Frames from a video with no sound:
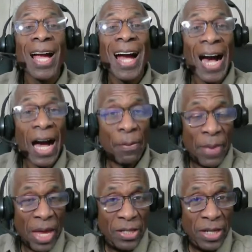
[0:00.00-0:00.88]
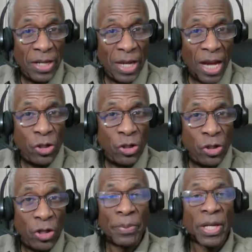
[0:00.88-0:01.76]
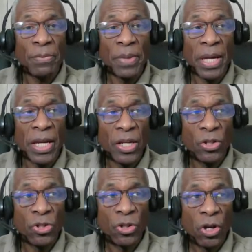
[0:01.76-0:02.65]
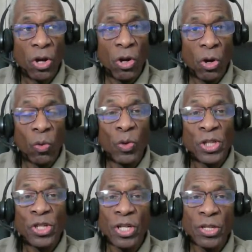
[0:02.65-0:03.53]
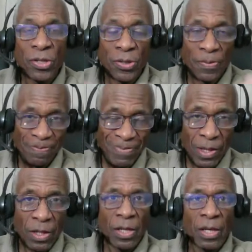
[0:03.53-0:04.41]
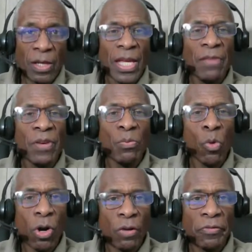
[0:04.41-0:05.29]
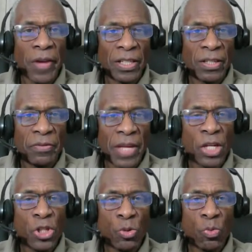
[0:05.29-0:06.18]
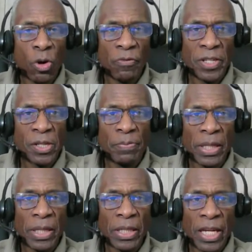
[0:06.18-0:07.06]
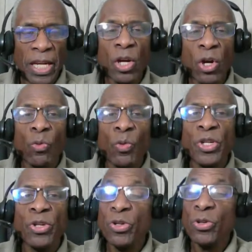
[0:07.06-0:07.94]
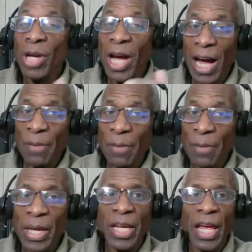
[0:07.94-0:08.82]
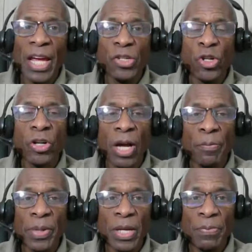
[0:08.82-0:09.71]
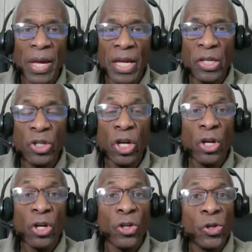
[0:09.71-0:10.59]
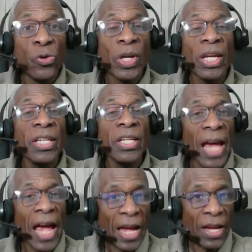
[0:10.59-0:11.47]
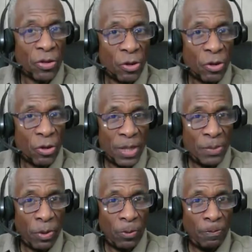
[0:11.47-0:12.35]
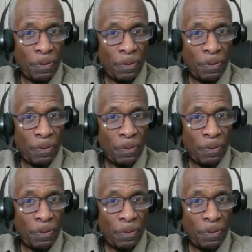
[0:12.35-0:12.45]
comment as your company page, which is even more effective, gains you more visibility. When you do comment as your company page, you can tag other people.